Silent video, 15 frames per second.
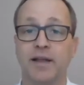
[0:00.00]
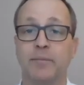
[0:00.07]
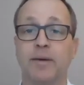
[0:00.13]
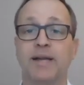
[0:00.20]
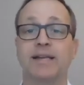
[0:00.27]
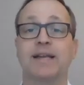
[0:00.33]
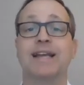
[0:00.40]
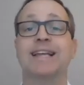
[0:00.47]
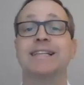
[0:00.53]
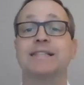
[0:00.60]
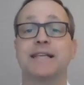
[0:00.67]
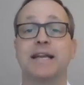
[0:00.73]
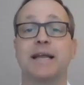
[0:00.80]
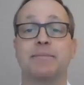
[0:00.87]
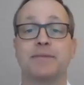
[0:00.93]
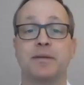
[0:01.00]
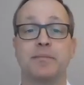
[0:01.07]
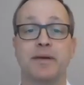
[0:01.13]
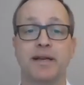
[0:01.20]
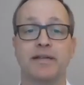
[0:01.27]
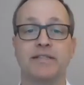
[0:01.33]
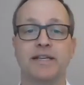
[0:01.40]
but its
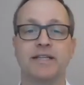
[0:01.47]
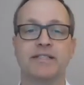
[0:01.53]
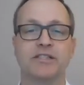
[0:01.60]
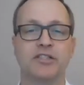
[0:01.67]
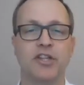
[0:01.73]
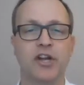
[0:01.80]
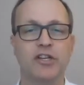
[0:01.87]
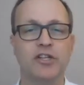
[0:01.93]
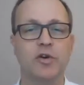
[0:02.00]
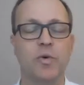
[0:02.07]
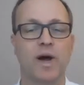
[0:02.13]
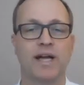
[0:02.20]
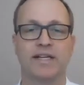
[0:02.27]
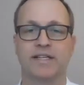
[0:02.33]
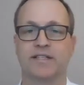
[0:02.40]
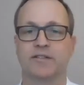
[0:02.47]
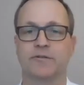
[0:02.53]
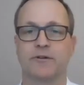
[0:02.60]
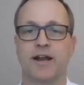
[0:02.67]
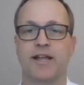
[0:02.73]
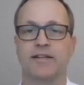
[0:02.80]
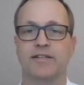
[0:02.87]
adaptability is not quite as
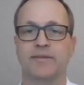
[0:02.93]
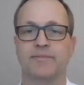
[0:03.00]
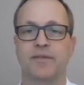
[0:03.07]
great.